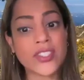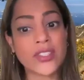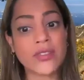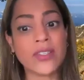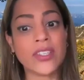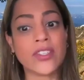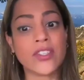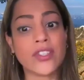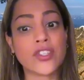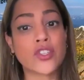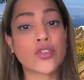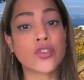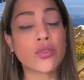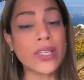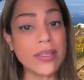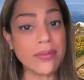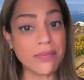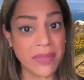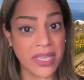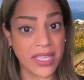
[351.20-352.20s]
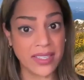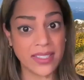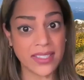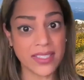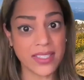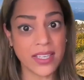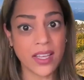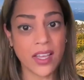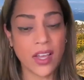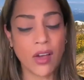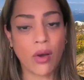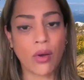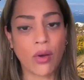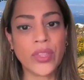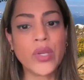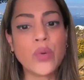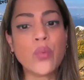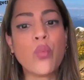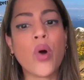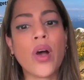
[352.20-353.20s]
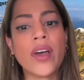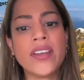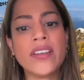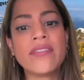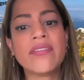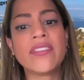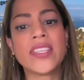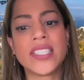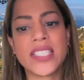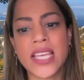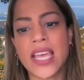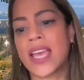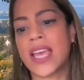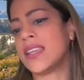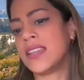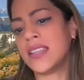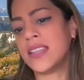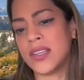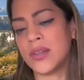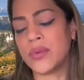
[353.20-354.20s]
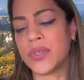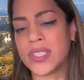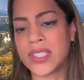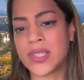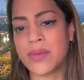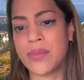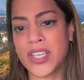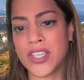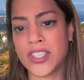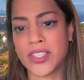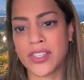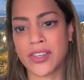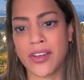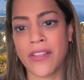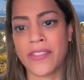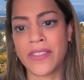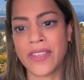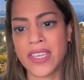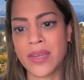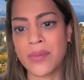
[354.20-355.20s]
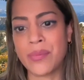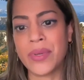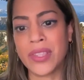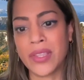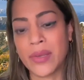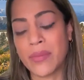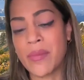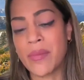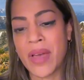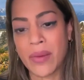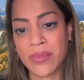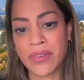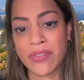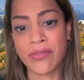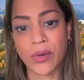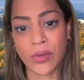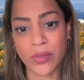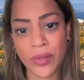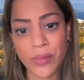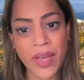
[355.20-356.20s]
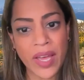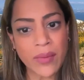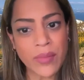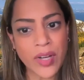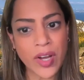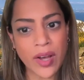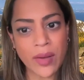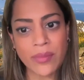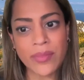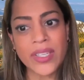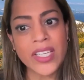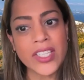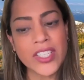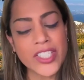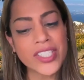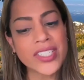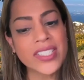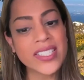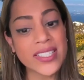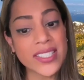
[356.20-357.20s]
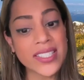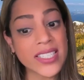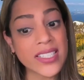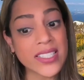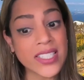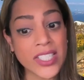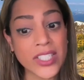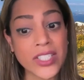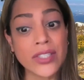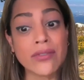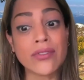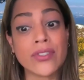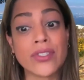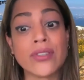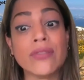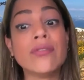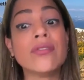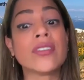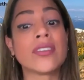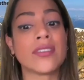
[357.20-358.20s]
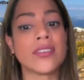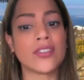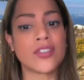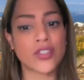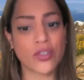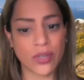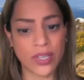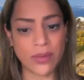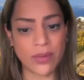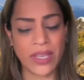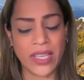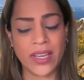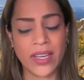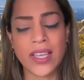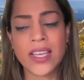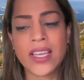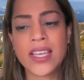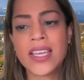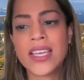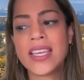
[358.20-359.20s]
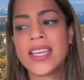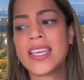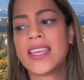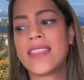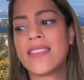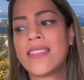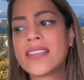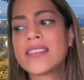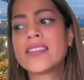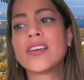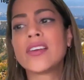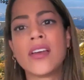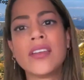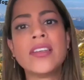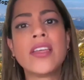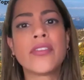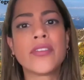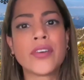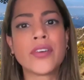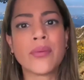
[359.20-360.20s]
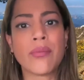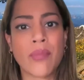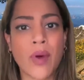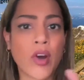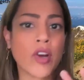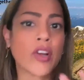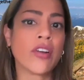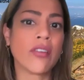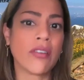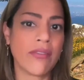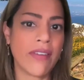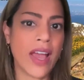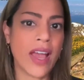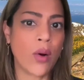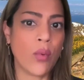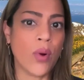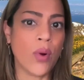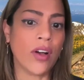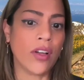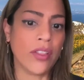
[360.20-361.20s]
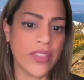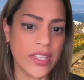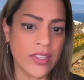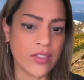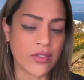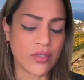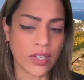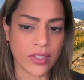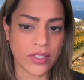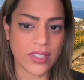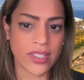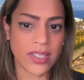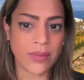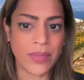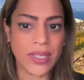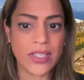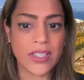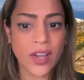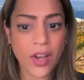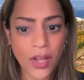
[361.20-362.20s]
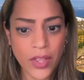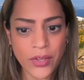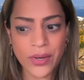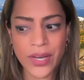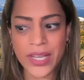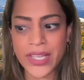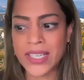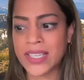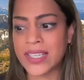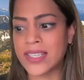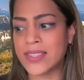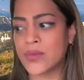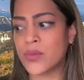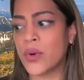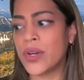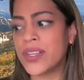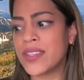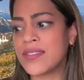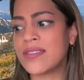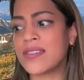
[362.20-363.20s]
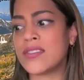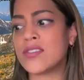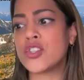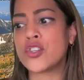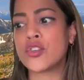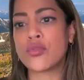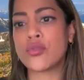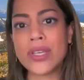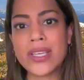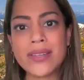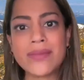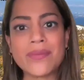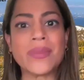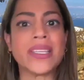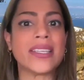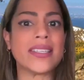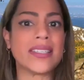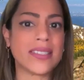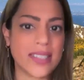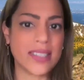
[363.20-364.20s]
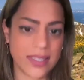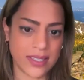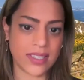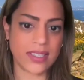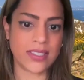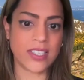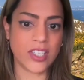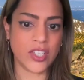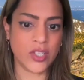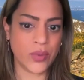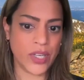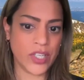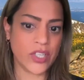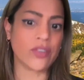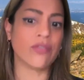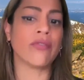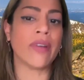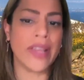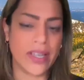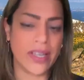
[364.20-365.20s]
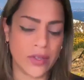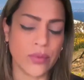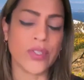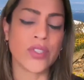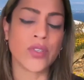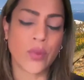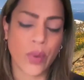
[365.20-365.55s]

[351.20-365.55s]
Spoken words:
due to treatment. Only 1 of the 10, and it was the patient on the ipilimumab-nivolumab combination, discontinued due to the treatment. And that's another marker of how well these drugs can be tolerated, is what is the treatment discontinuation rate was